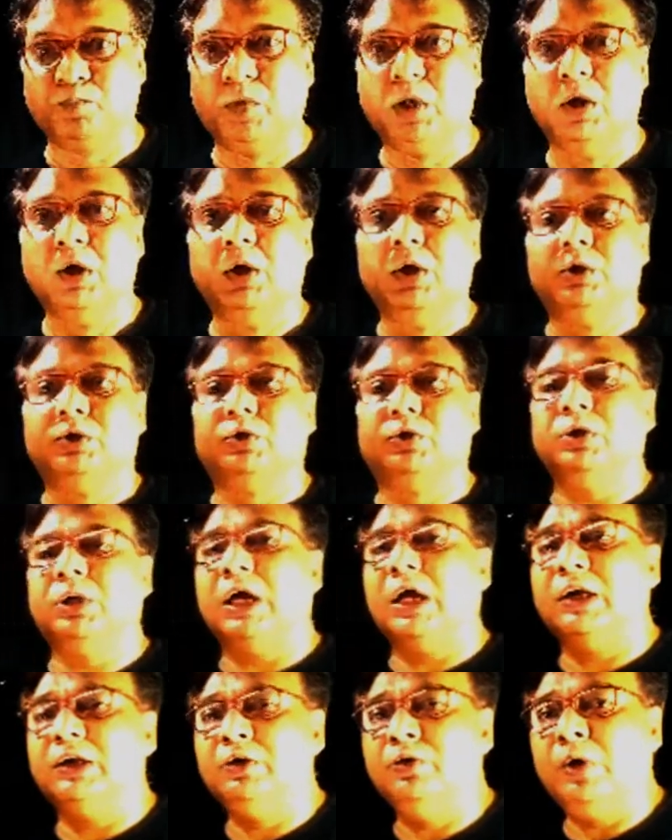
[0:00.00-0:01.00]
So
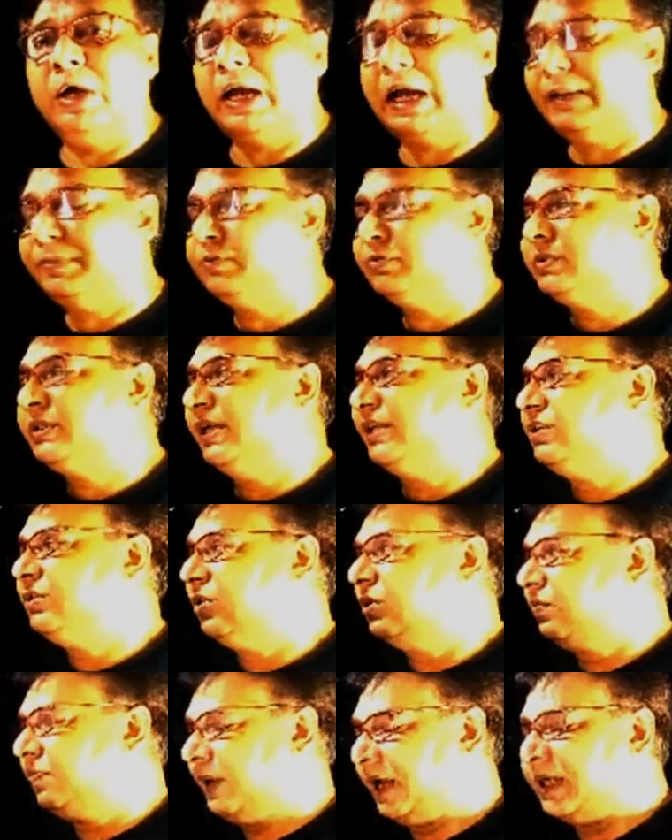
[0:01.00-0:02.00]
now you have to take your
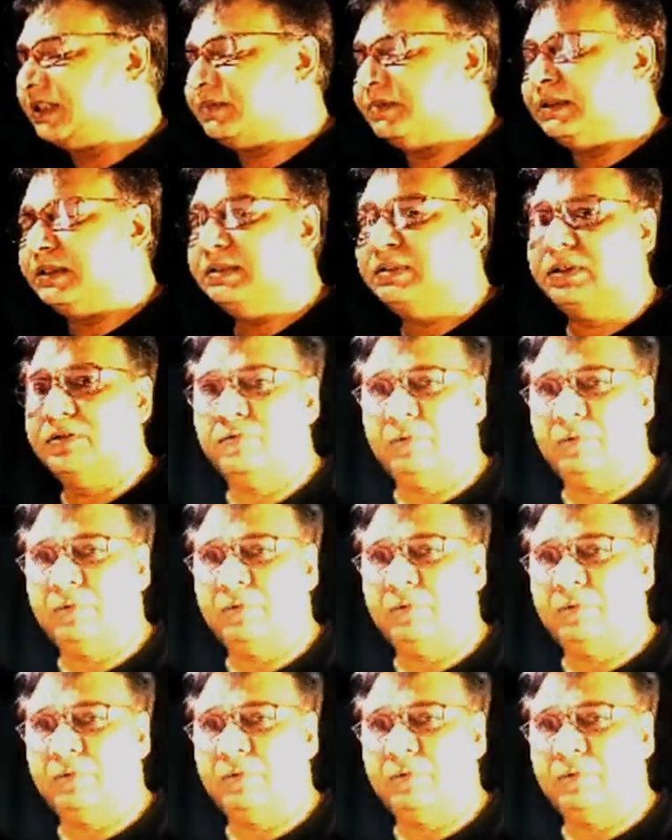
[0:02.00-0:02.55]
plasmid,